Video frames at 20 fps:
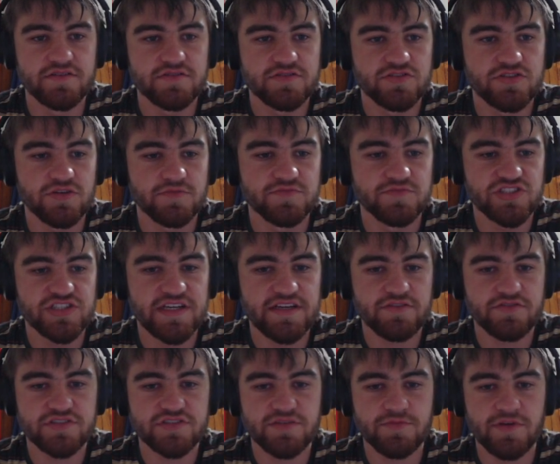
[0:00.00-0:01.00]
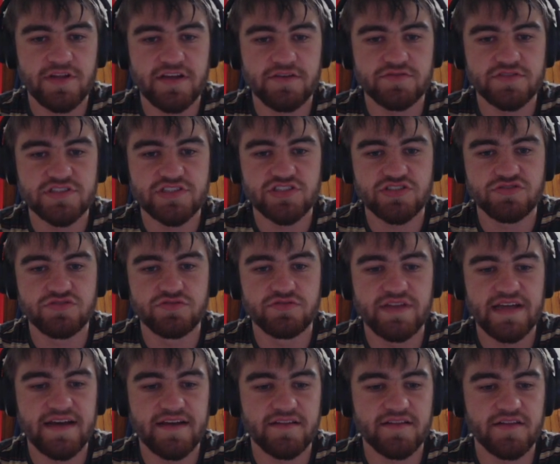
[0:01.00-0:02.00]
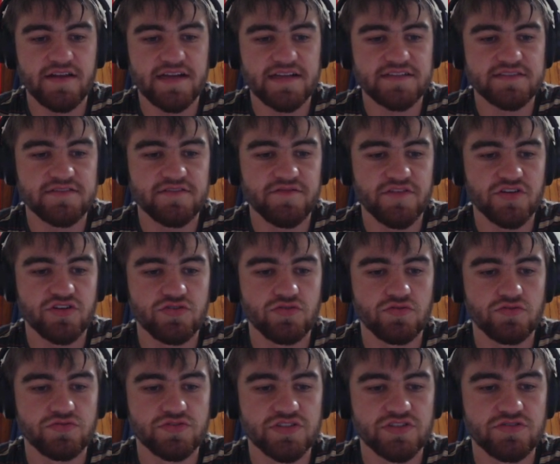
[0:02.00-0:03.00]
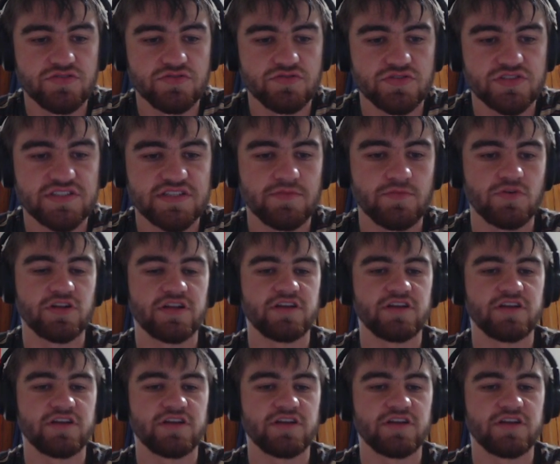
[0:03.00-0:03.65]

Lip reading: Dom Sheed or someone else to that likes of a Golden or someone